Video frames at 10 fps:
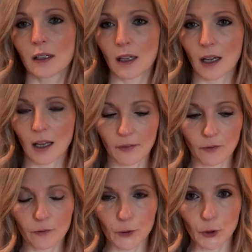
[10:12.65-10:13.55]

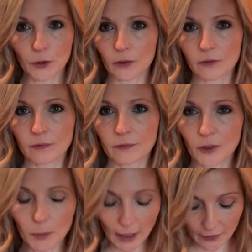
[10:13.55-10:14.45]
and fruit
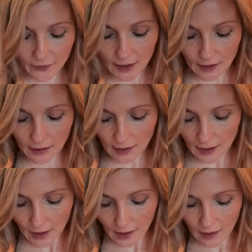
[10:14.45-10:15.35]
for breakfast.
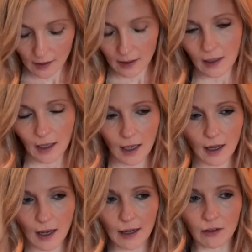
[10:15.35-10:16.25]

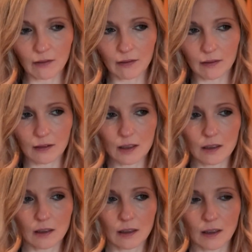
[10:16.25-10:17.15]
I don't
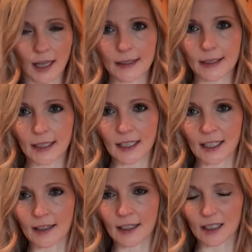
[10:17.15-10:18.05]
like to eat
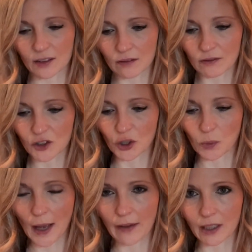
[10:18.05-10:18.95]
anything too
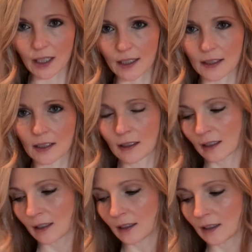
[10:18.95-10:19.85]
heavy because
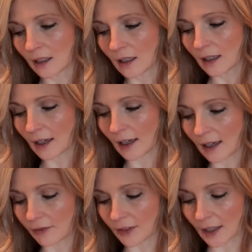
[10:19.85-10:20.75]

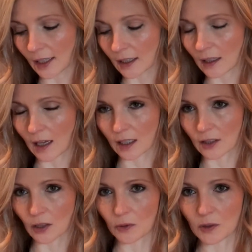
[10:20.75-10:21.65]
I feel like it kind of
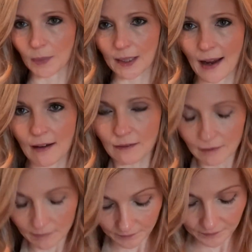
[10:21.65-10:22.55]
slows me down.
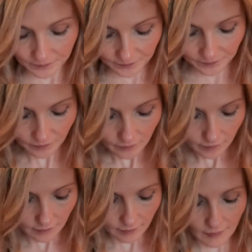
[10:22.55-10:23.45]

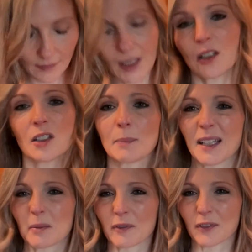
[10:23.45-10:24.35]
It just
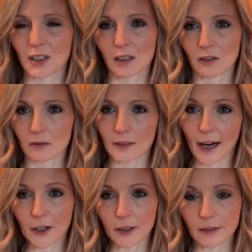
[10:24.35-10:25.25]
makes me feel a little
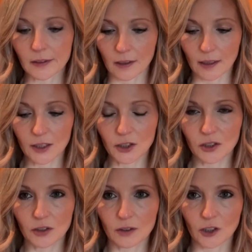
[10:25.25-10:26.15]
tired and
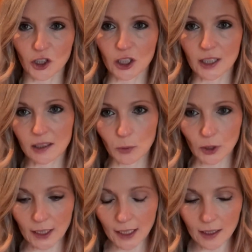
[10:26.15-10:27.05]
sluggish early in the
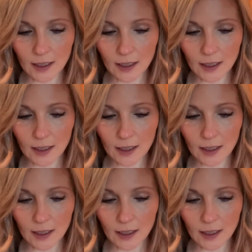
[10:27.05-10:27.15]
morning.